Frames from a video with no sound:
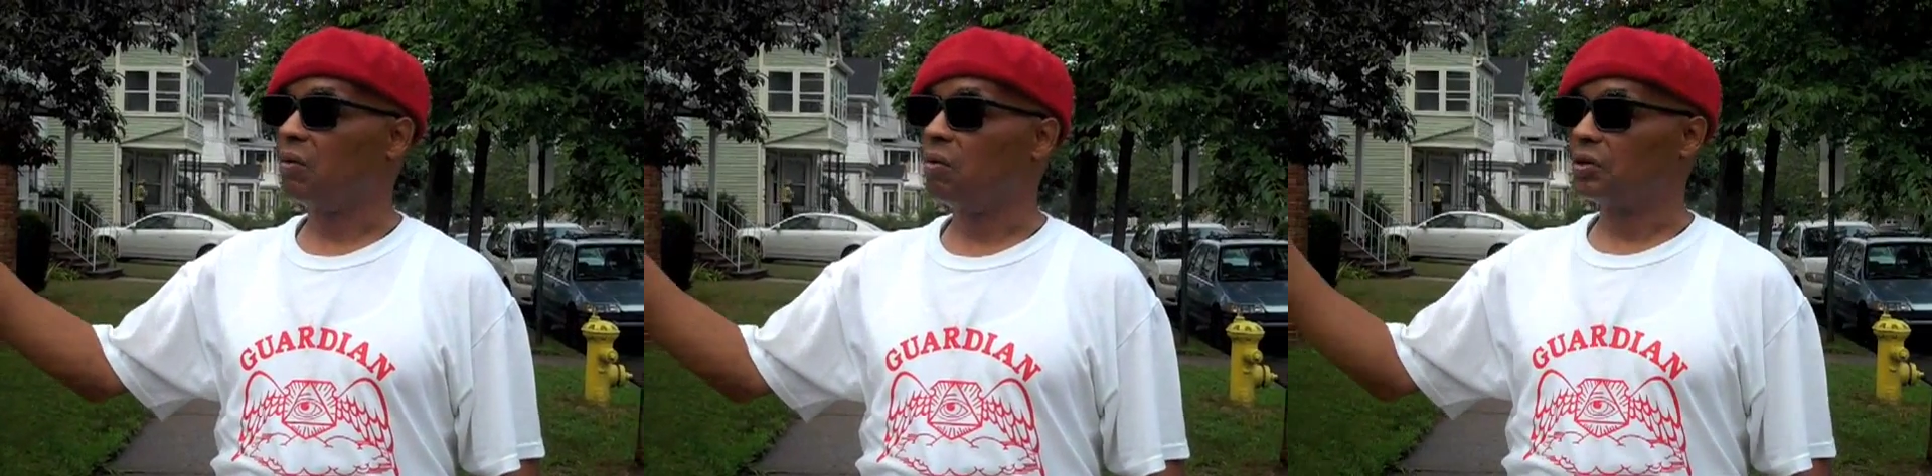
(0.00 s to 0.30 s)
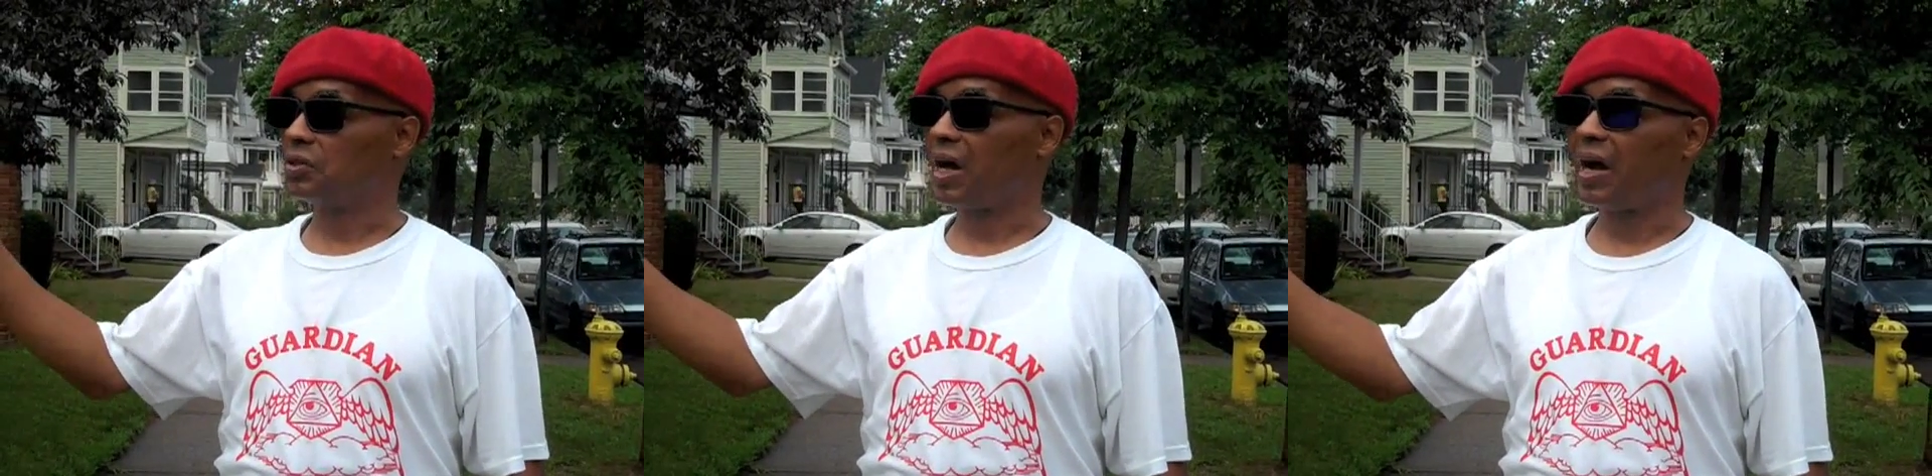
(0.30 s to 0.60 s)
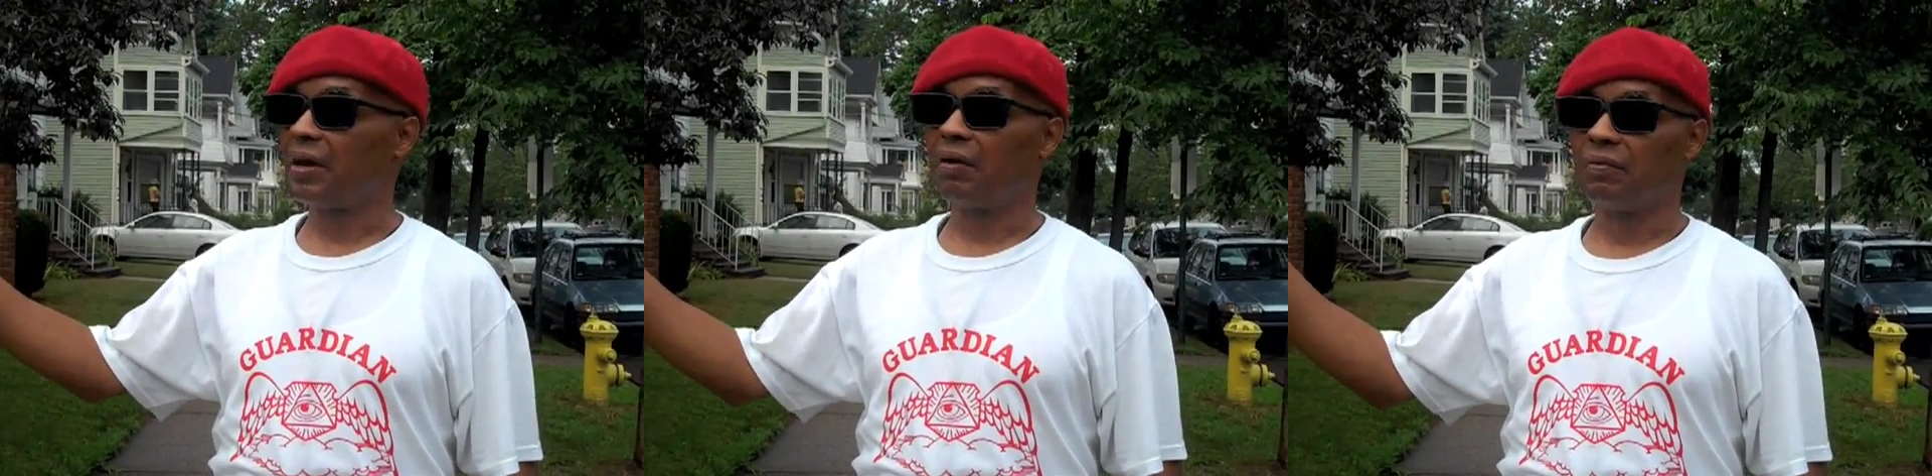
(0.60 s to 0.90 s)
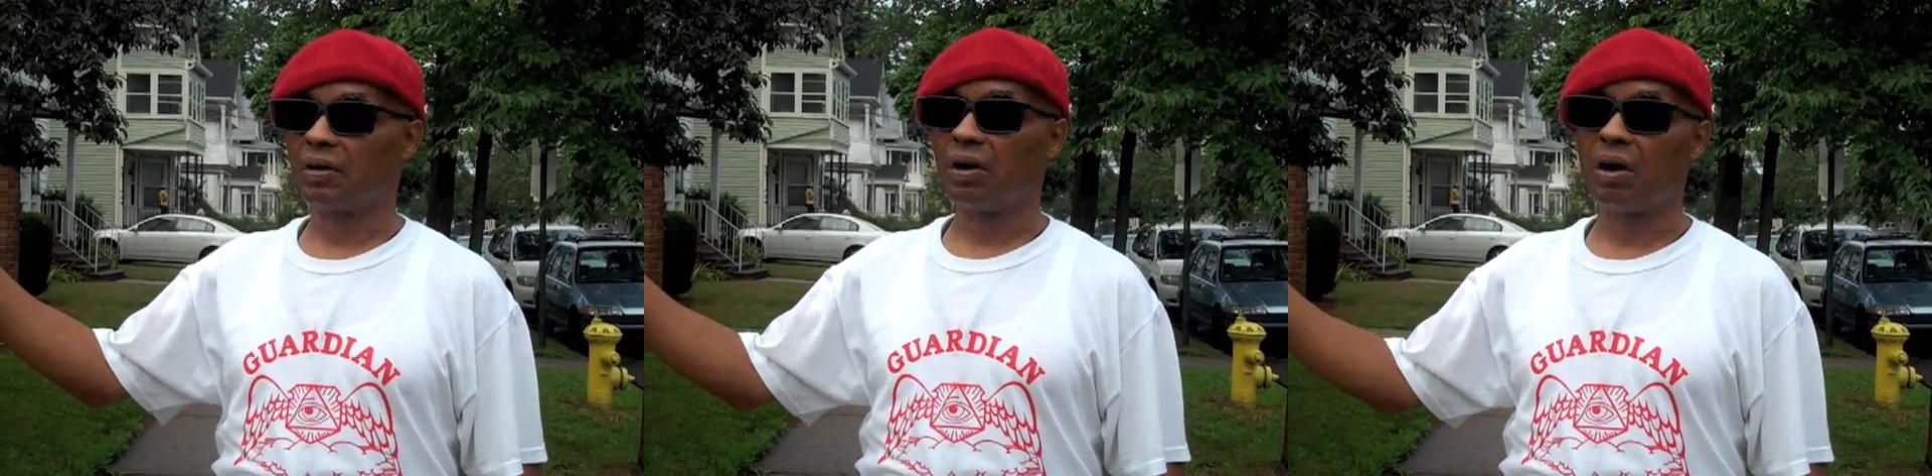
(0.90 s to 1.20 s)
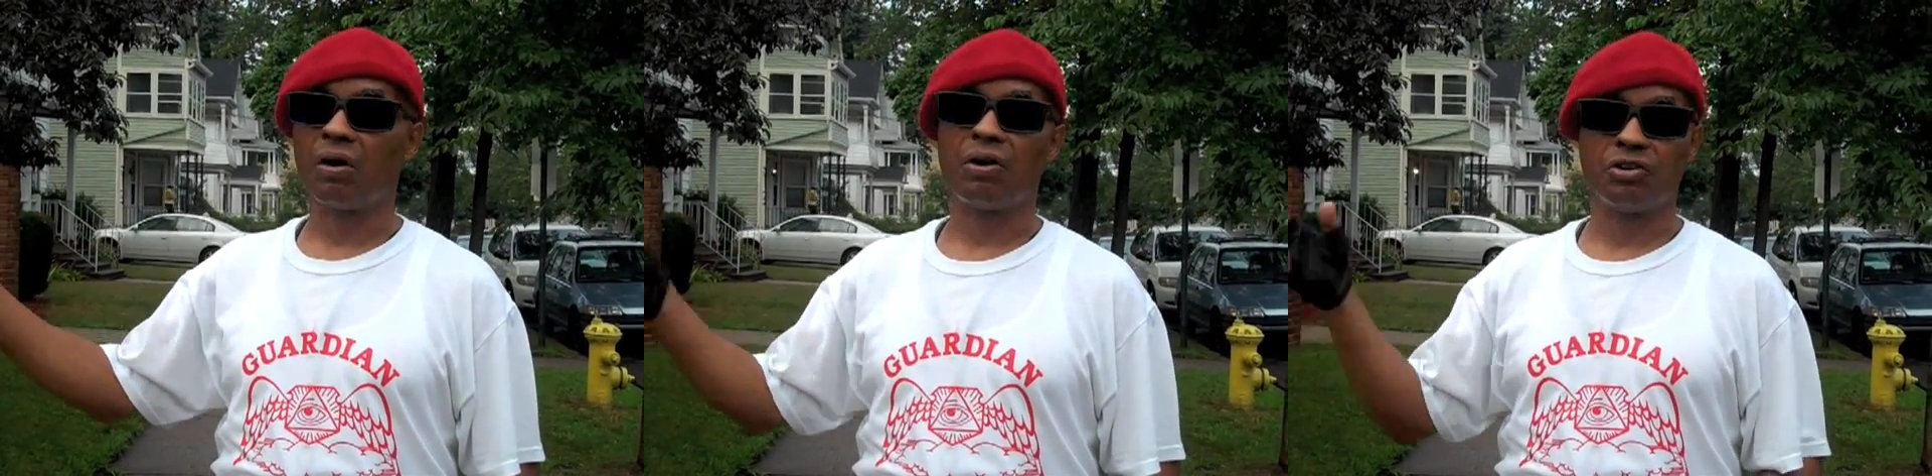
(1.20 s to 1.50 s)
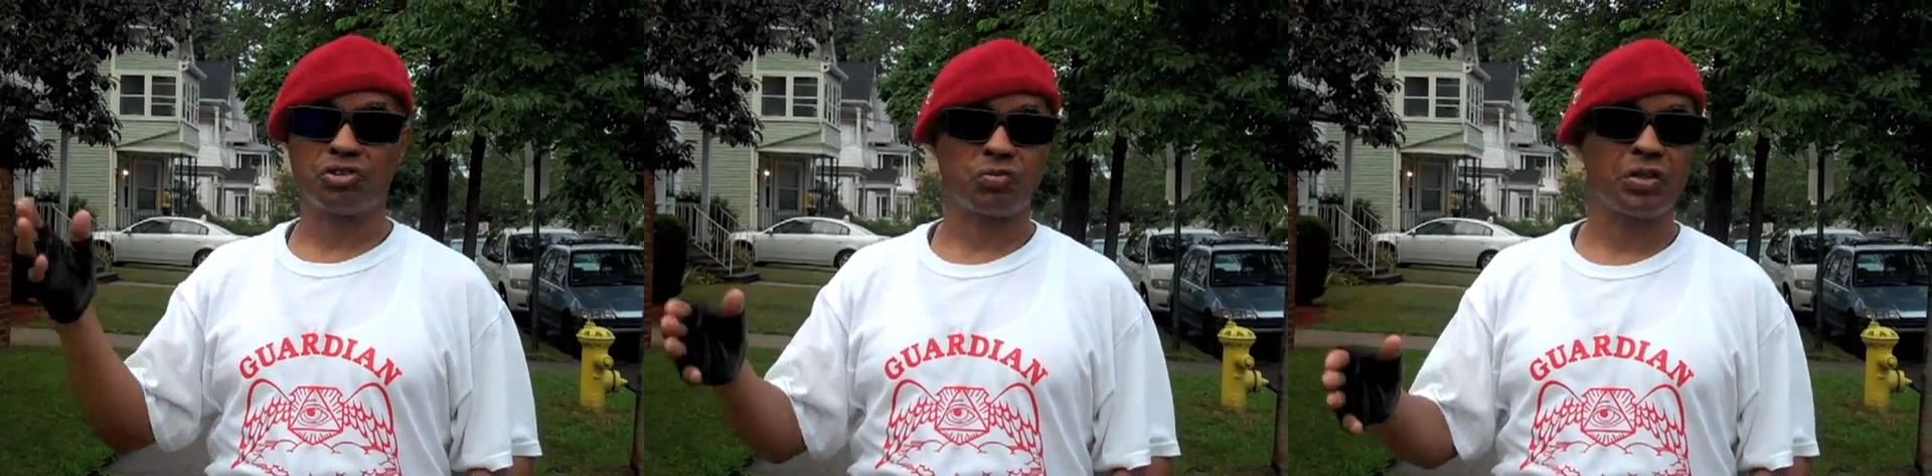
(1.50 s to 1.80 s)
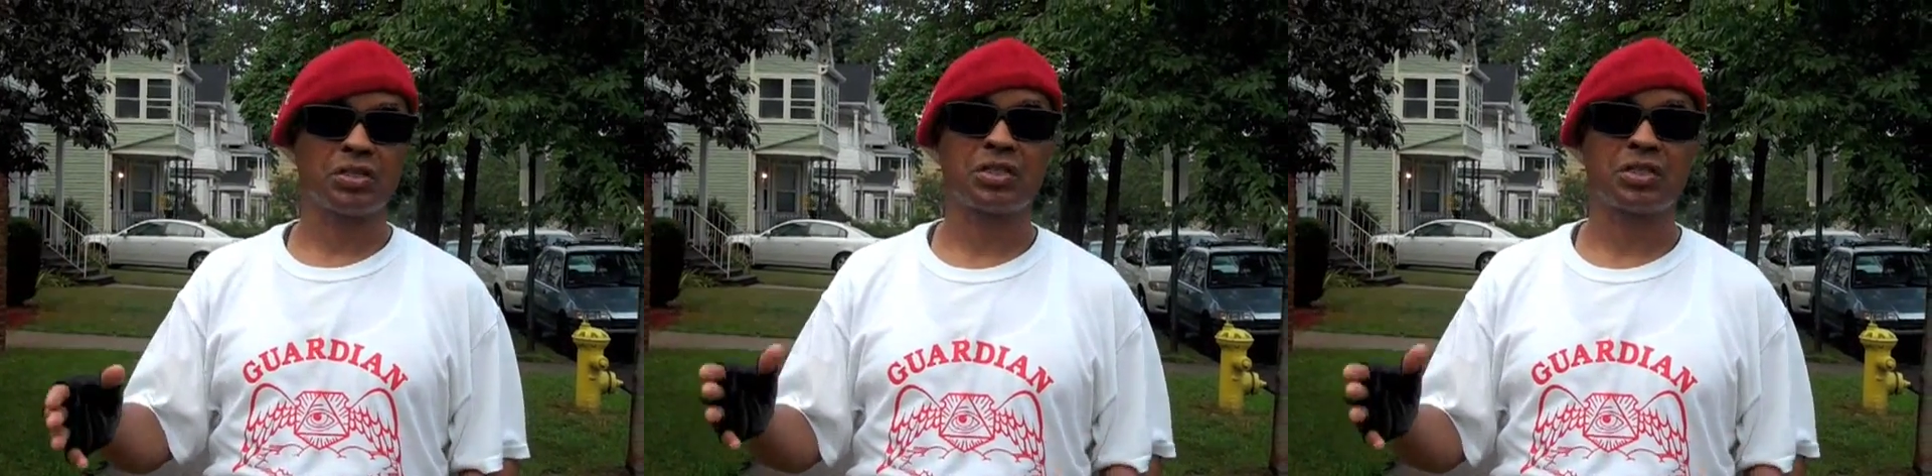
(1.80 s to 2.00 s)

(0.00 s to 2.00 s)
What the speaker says: or a tire of a car or tree,